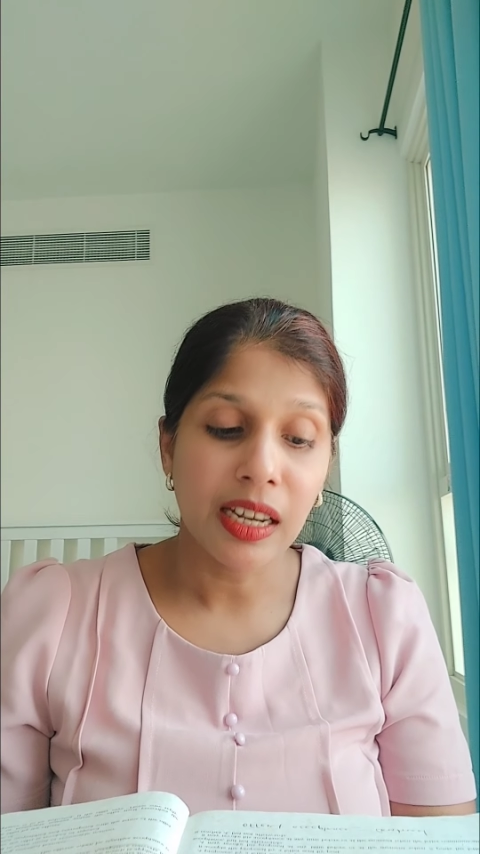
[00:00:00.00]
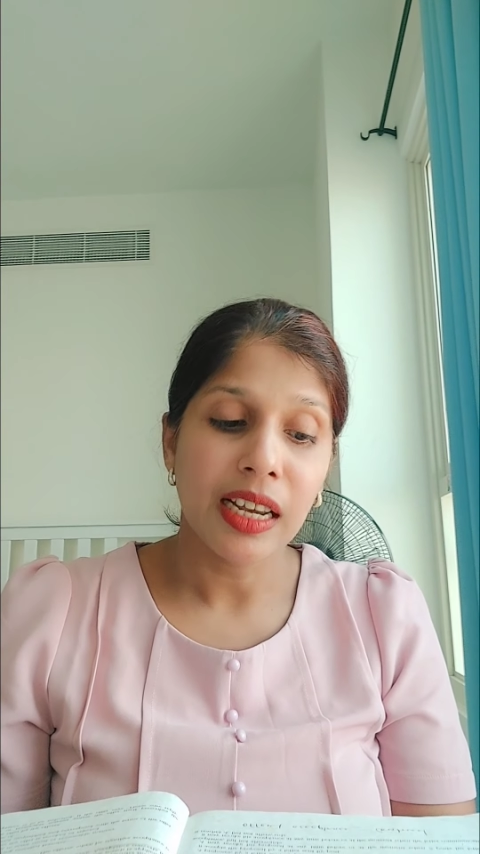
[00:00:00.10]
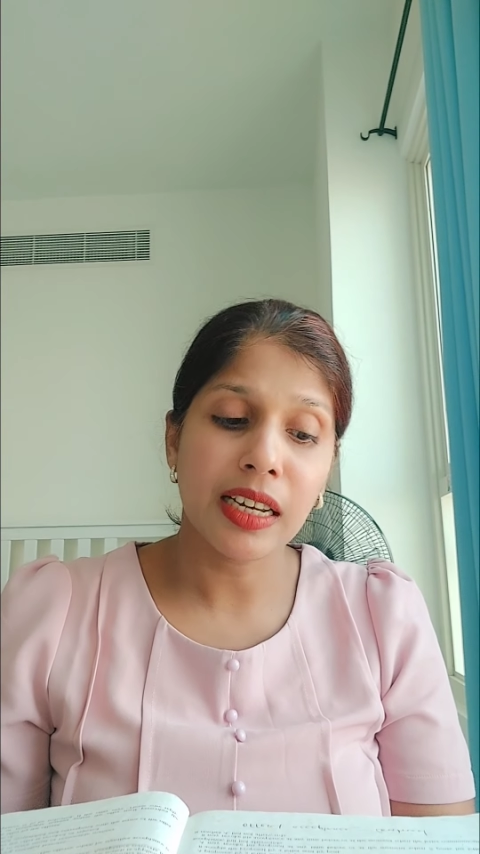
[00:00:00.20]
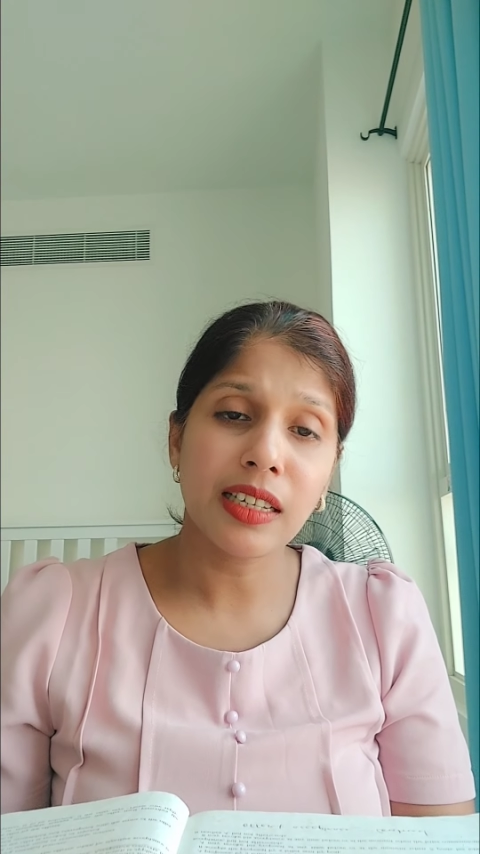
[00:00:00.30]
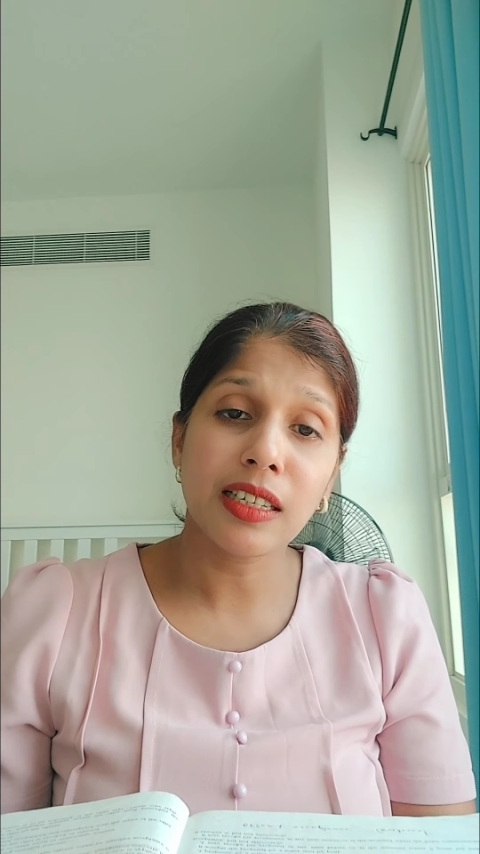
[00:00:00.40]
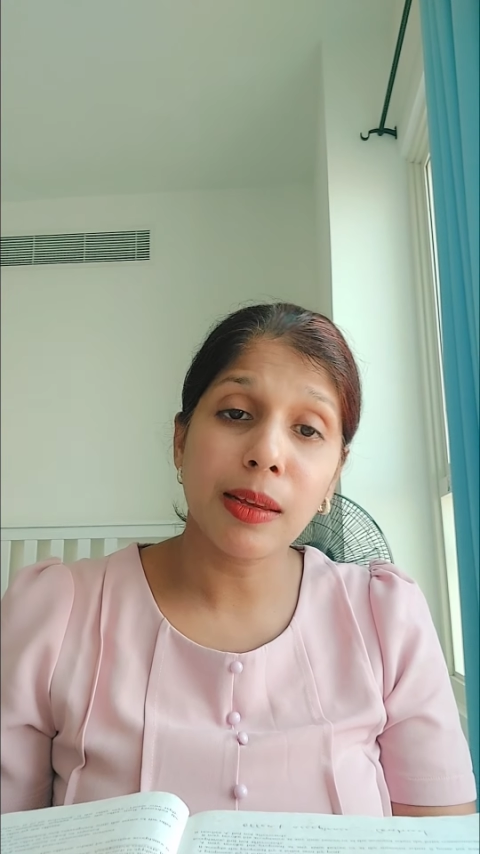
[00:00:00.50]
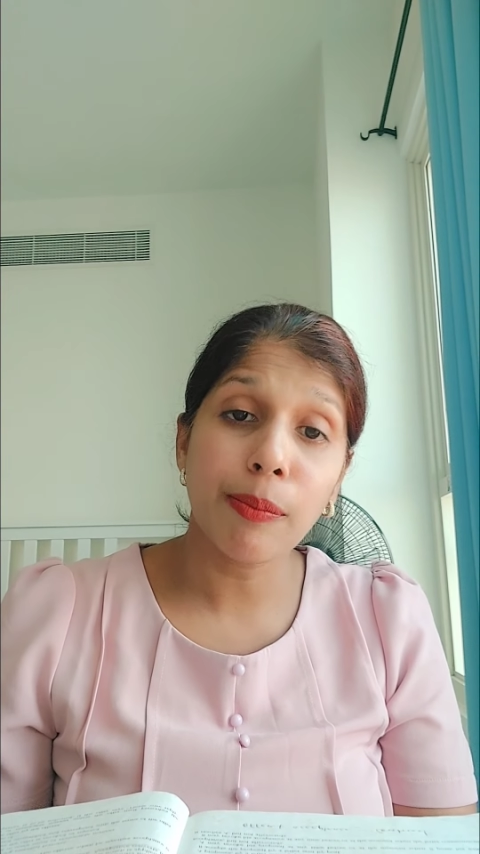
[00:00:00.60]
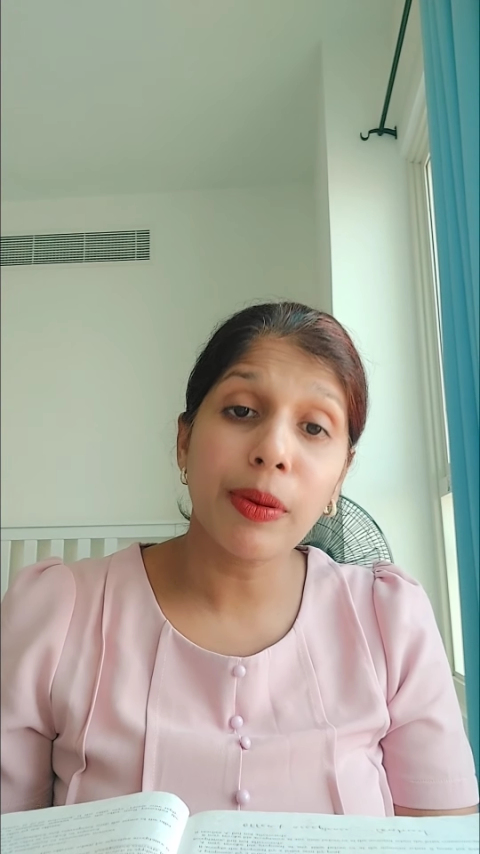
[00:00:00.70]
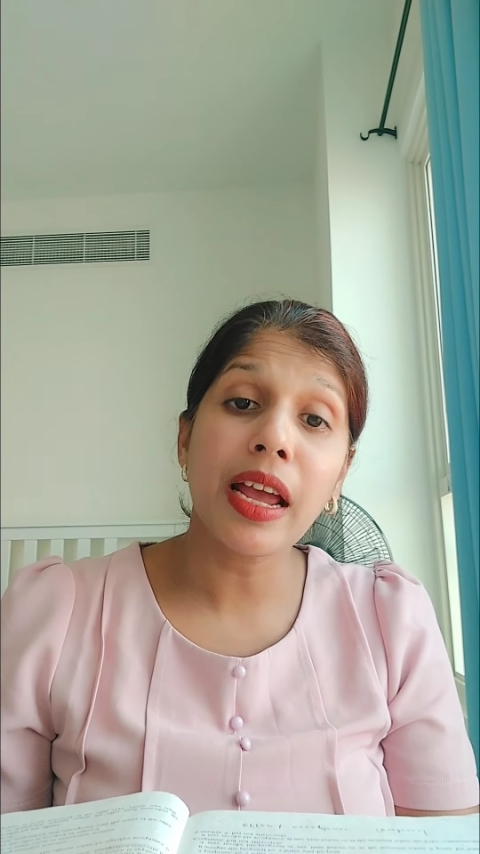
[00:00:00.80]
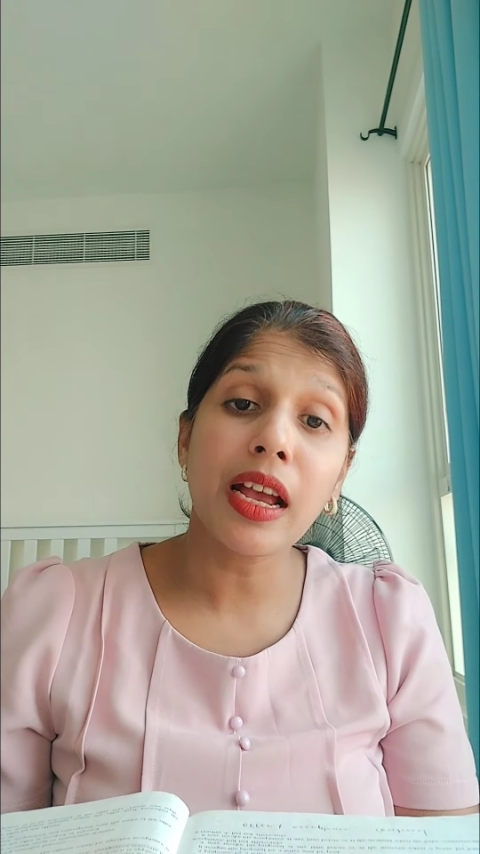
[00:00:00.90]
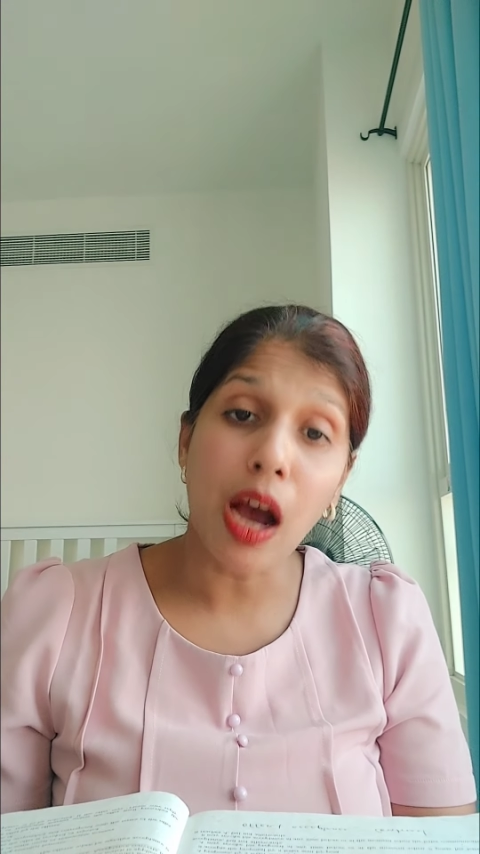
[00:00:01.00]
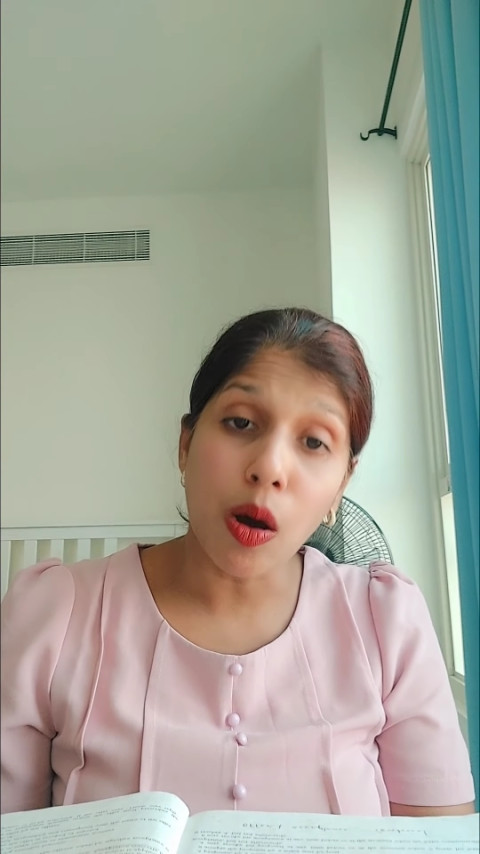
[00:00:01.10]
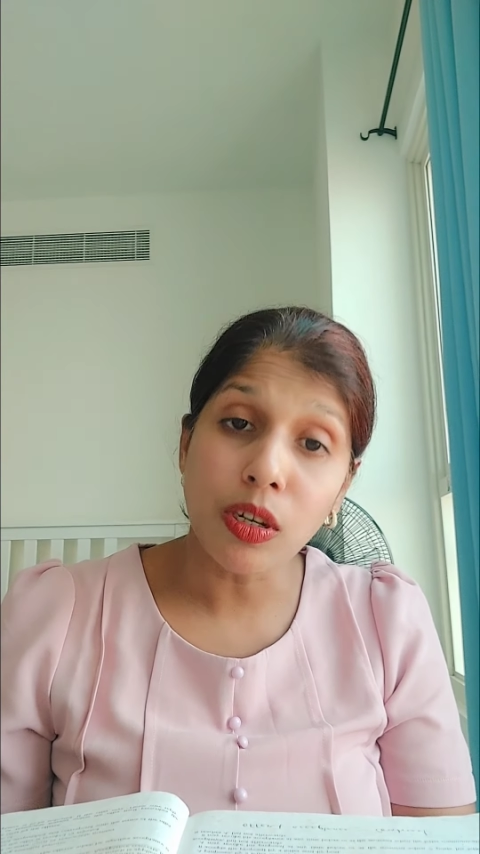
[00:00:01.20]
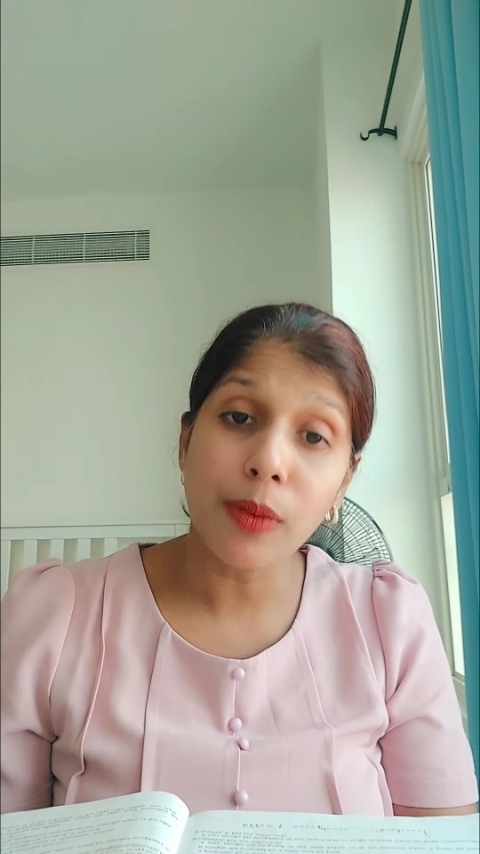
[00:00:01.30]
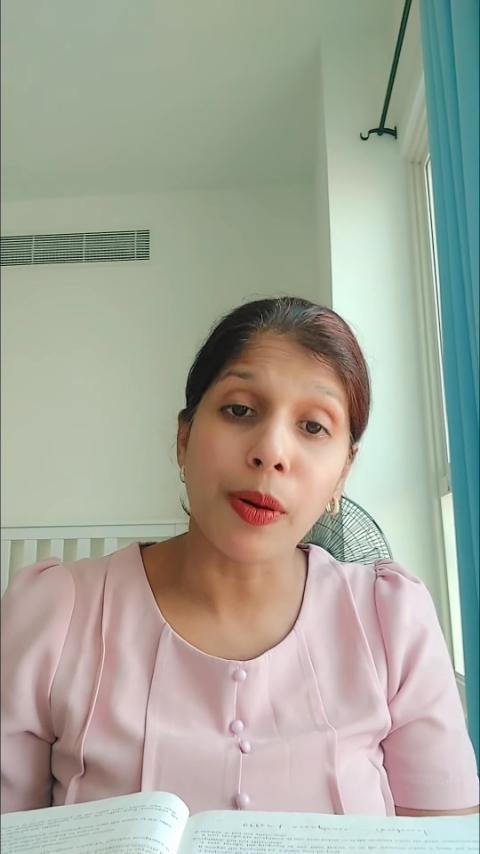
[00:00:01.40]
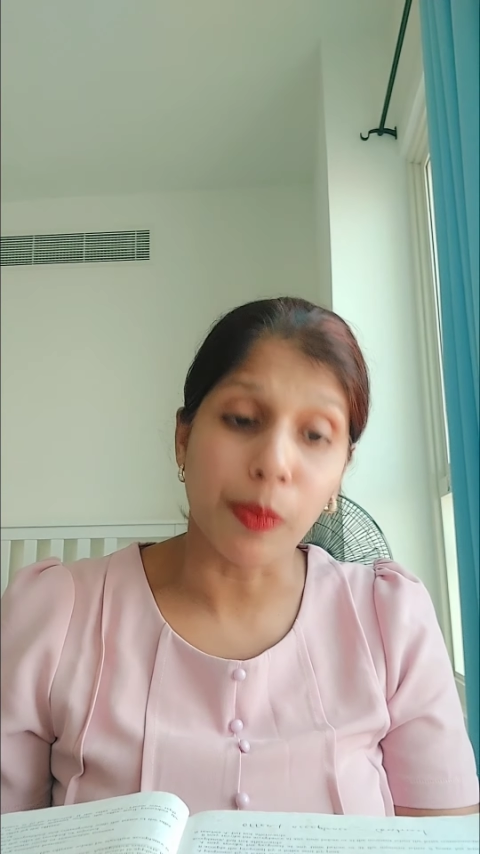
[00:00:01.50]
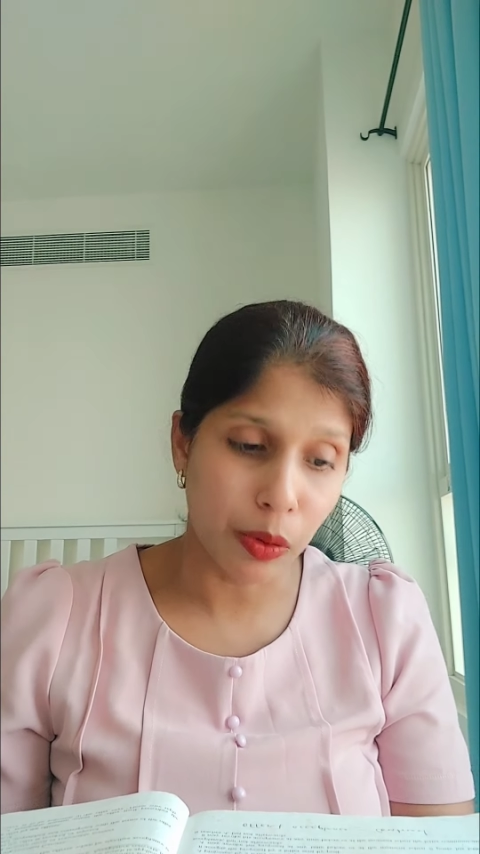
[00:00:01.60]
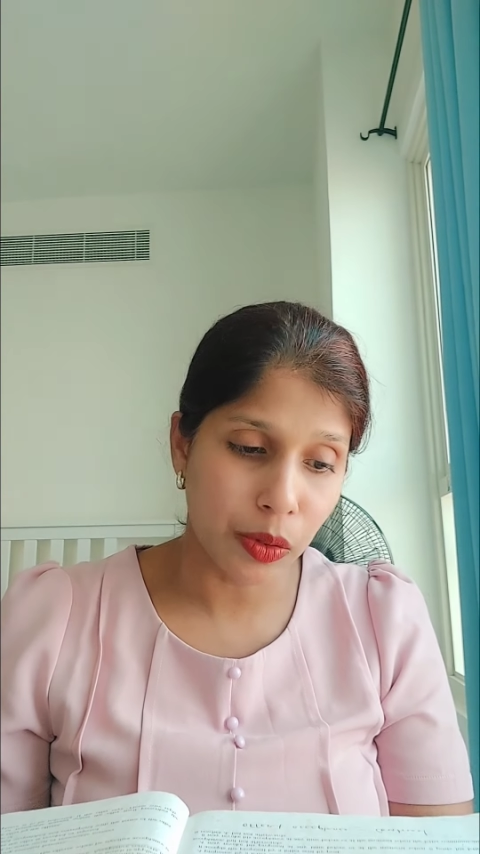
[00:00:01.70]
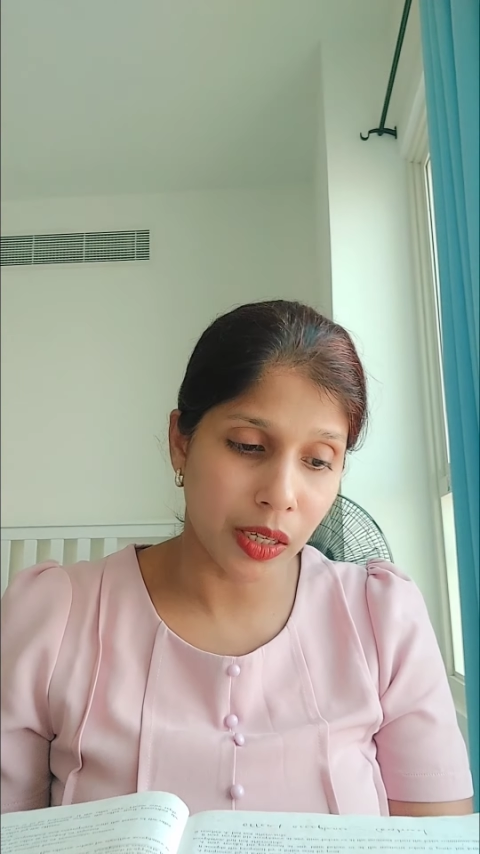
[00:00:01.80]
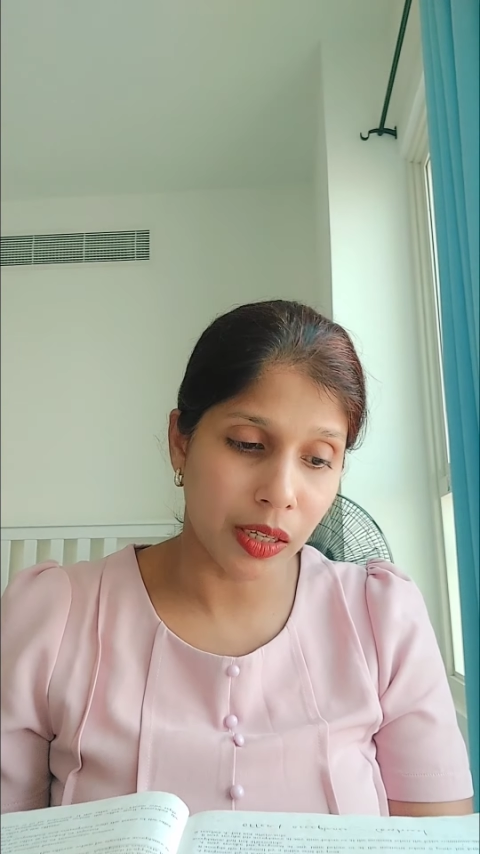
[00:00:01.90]
It is simply a counter
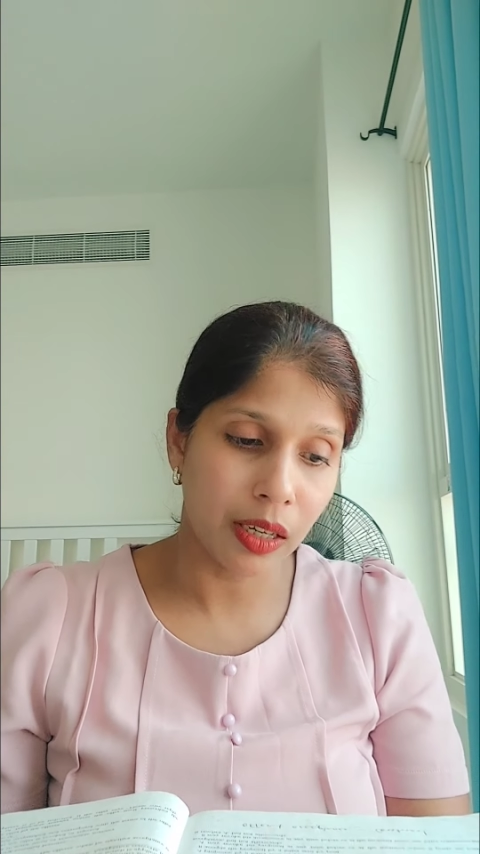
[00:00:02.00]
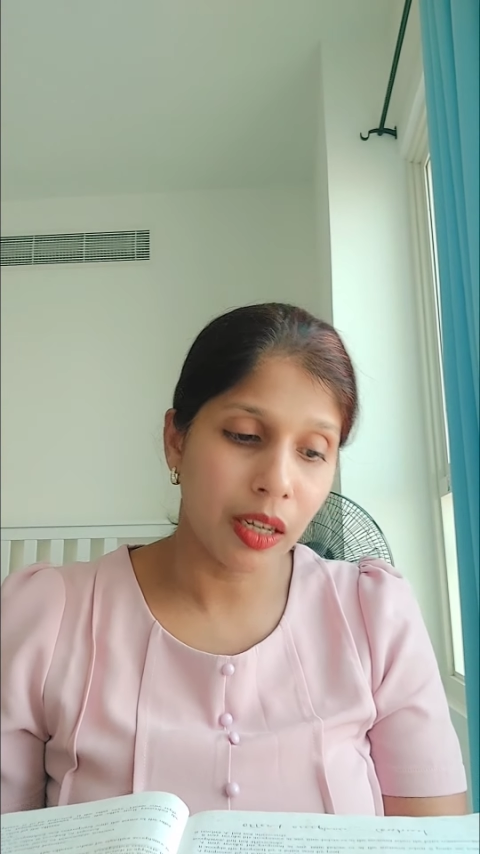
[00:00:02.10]
proposal